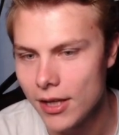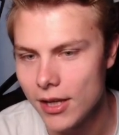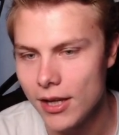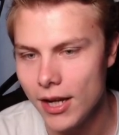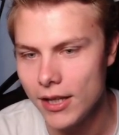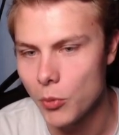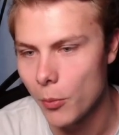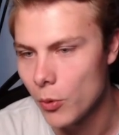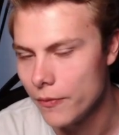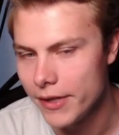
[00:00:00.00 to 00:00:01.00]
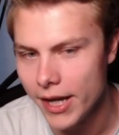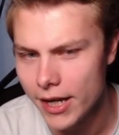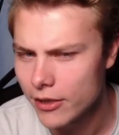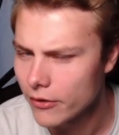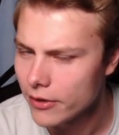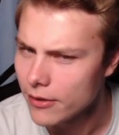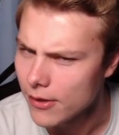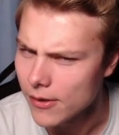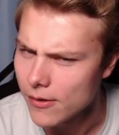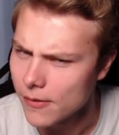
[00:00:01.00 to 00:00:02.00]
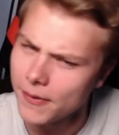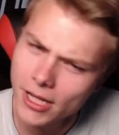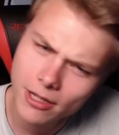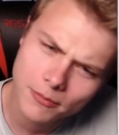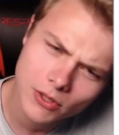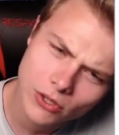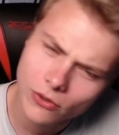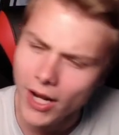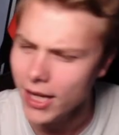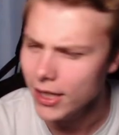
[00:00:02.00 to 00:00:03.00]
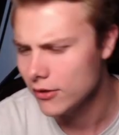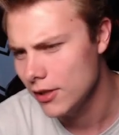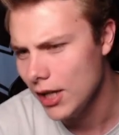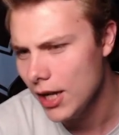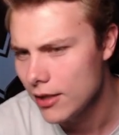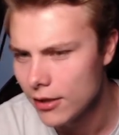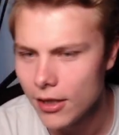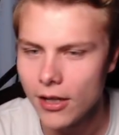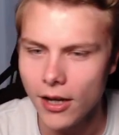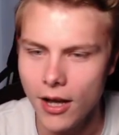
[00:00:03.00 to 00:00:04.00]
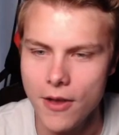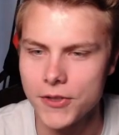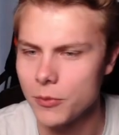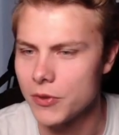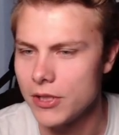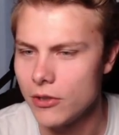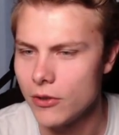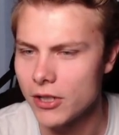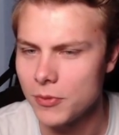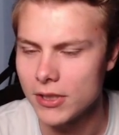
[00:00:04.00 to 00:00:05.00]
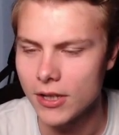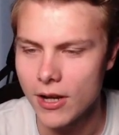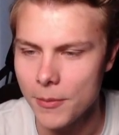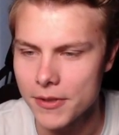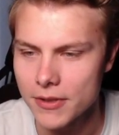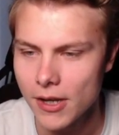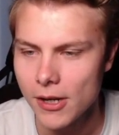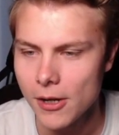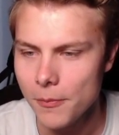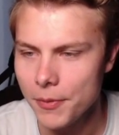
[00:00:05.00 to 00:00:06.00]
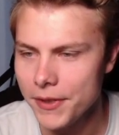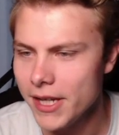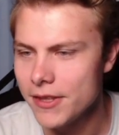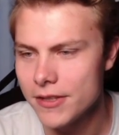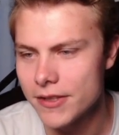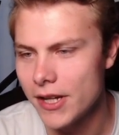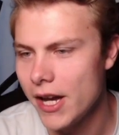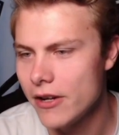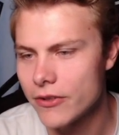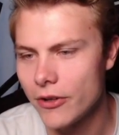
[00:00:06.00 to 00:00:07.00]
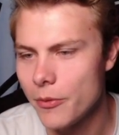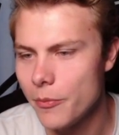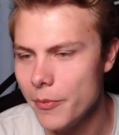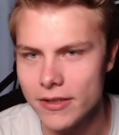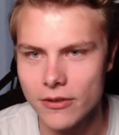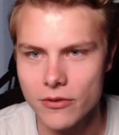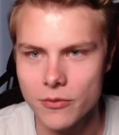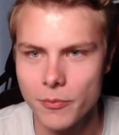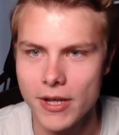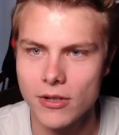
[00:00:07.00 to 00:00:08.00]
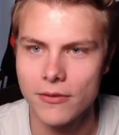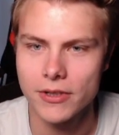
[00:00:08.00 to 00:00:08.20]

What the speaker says: and they're more movie accurate, if I'm correct on that. Someone can correct me in the comments. But yeah, these tires are amazing. Those metal cover